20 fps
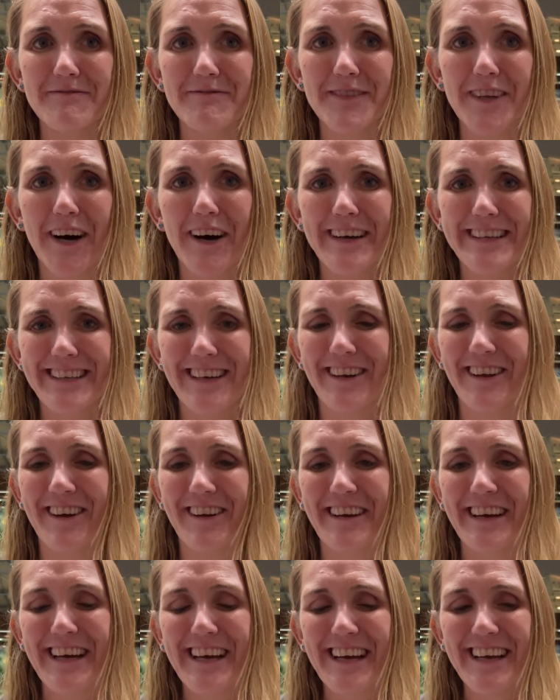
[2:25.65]
No, I don't
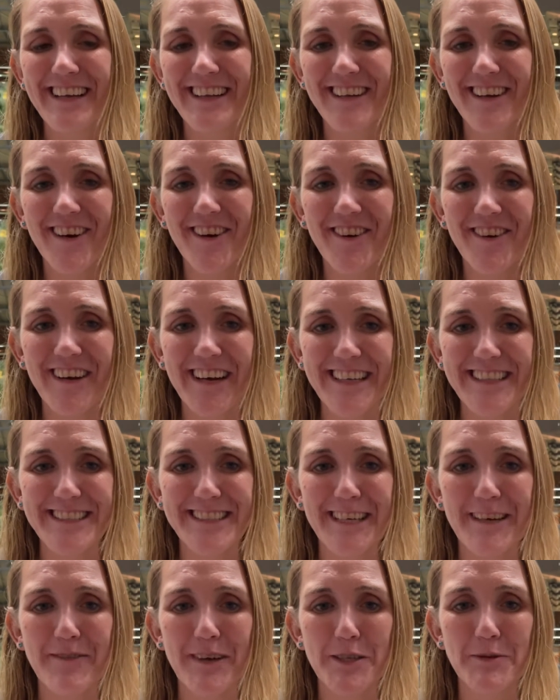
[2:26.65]
know. No, and
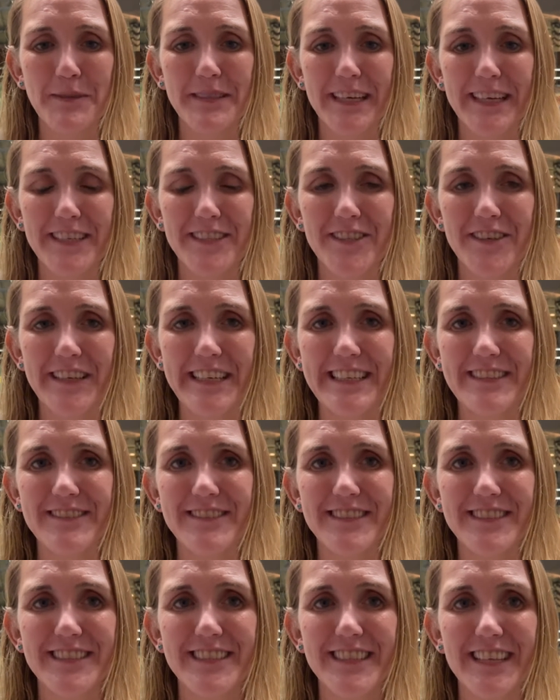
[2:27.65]
mashed potato, and it
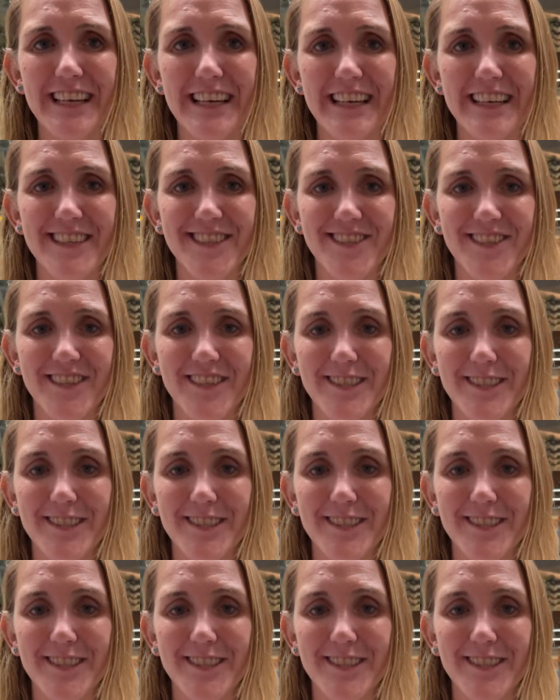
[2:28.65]
was delicious.